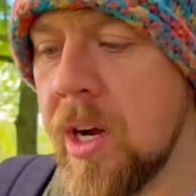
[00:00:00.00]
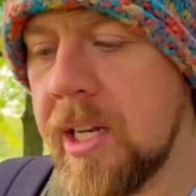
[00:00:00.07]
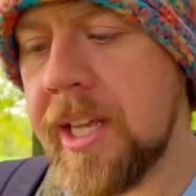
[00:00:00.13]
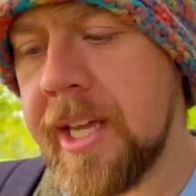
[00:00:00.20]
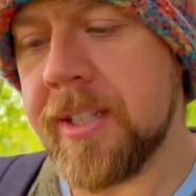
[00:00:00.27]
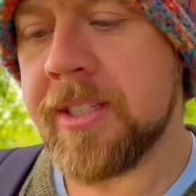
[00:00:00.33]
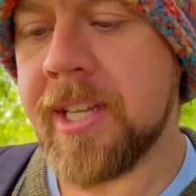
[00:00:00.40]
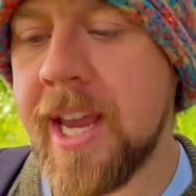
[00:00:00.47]
the
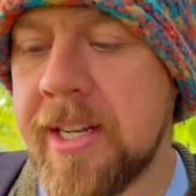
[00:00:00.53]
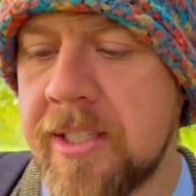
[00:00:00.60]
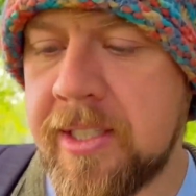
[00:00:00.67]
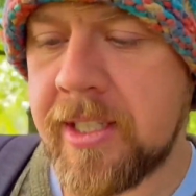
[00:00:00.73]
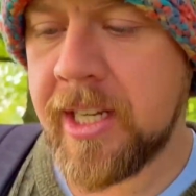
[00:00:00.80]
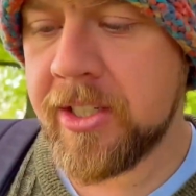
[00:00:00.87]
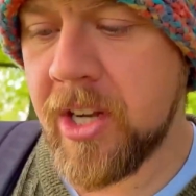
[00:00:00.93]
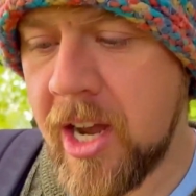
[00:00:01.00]

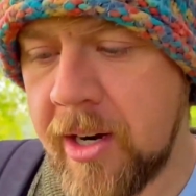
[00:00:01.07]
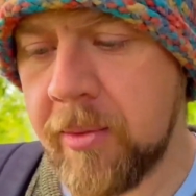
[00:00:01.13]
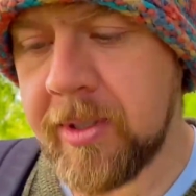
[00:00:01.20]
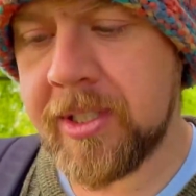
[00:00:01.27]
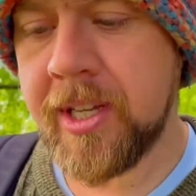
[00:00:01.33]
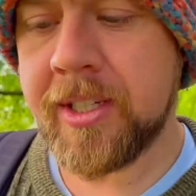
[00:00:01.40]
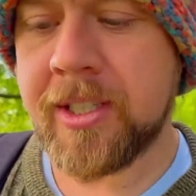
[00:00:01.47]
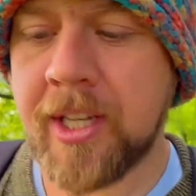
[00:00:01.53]
incense is on. What's
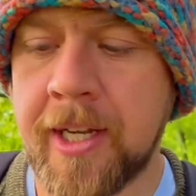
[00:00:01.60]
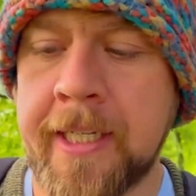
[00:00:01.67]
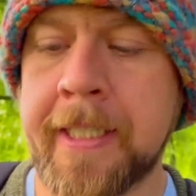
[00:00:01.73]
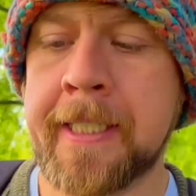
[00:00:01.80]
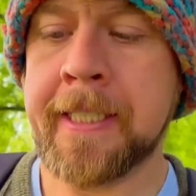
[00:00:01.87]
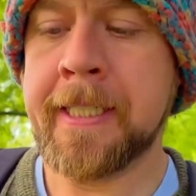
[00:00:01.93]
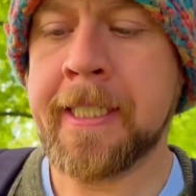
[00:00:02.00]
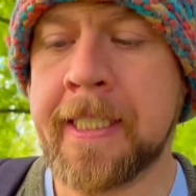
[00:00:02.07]
this?
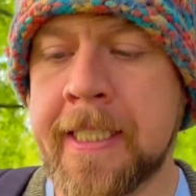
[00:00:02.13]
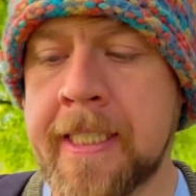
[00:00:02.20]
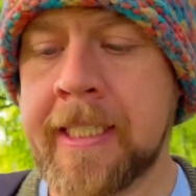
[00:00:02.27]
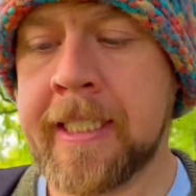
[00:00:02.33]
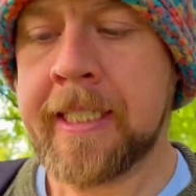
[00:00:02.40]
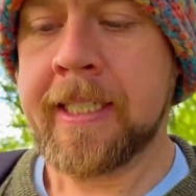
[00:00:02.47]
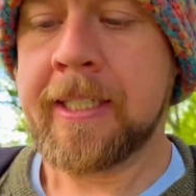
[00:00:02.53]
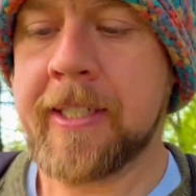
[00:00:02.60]

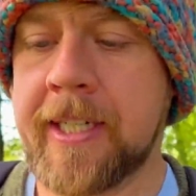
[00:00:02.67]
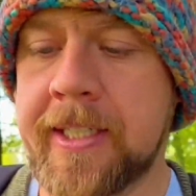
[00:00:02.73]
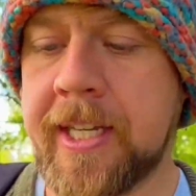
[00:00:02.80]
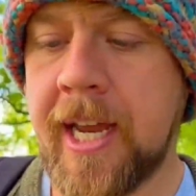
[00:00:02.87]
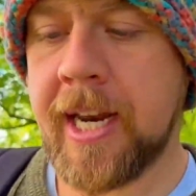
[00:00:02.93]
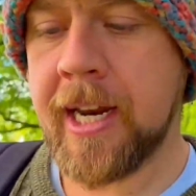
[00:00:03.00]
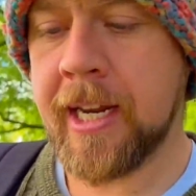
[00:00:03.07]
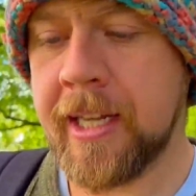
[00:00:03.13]
What is
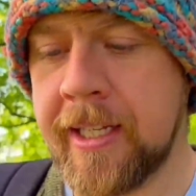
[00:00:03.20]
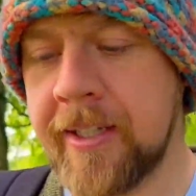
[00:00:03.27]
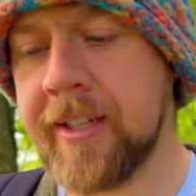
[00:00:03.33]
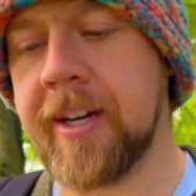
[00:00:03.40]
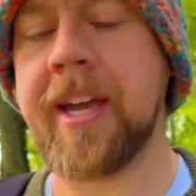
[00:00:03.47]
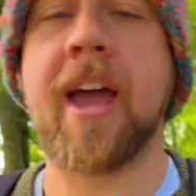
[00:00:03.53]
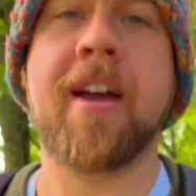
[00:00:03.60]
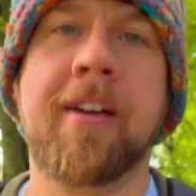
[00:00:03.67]
it?
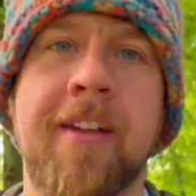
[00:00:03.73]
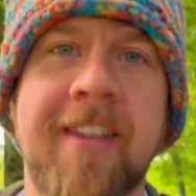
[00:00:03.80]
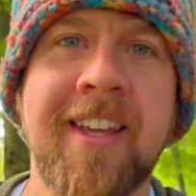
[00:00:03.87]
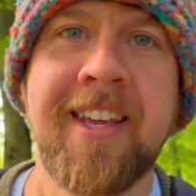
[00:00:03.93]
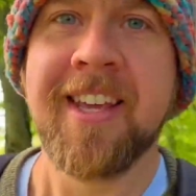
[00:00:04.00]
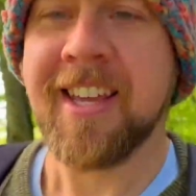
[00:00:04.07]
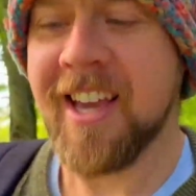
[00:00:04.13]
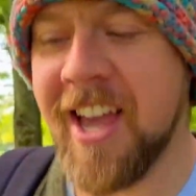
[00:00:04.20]
Okay.
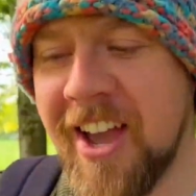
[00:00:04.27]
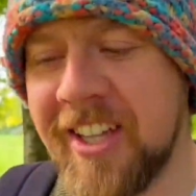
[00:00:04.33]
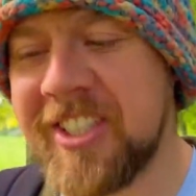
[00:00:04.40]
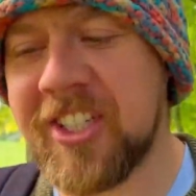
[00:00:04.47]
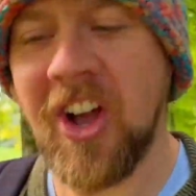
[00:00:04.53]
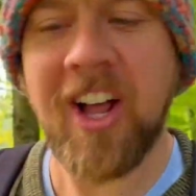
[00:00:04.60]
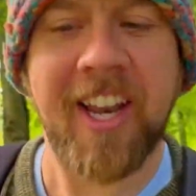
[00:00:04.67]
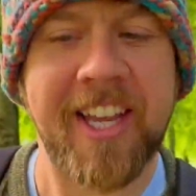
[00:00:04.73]
I
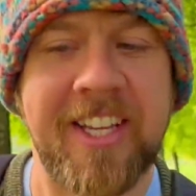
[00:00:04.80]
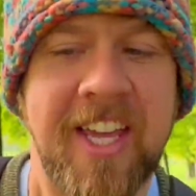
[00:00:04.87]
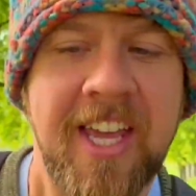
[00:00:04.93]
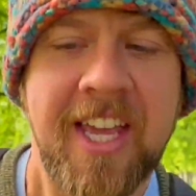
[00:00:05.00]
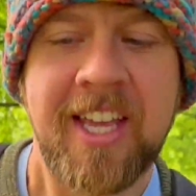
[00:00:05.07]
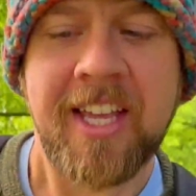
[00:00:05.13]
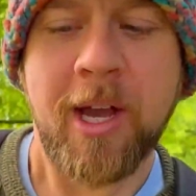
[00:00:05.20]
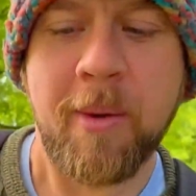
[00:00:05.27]
saw like
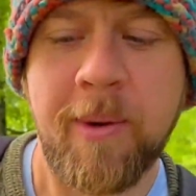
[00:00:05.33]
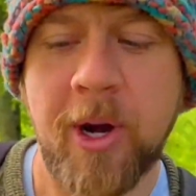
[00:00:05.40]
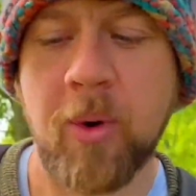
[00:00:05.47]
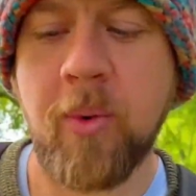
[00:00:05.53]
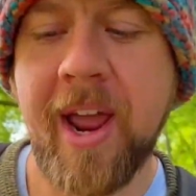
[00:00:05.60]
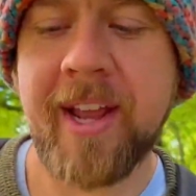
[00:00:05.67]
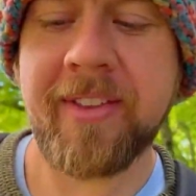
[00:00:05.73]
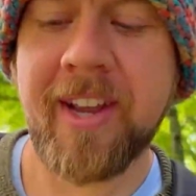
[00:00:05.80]
a bit of
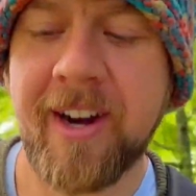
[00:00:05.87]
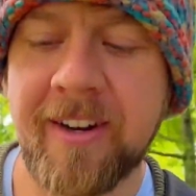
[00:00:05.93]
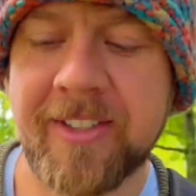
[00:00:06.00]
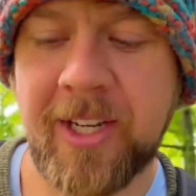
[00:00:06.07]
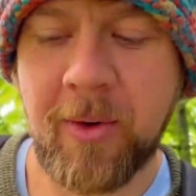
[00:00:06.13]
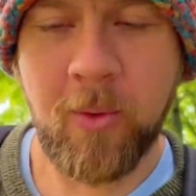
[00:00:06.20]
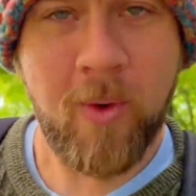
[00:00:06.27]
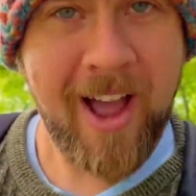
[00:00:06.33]
red there. I was
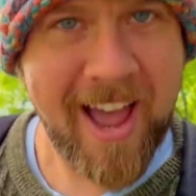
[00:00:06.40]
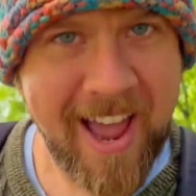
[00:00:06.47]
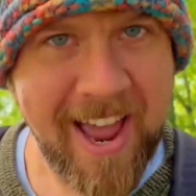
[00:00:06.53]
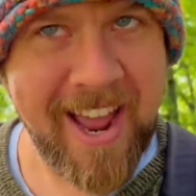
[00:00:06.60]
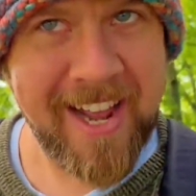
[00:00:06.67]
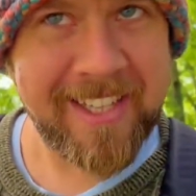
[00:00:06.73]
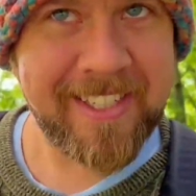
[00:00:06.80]
like, what?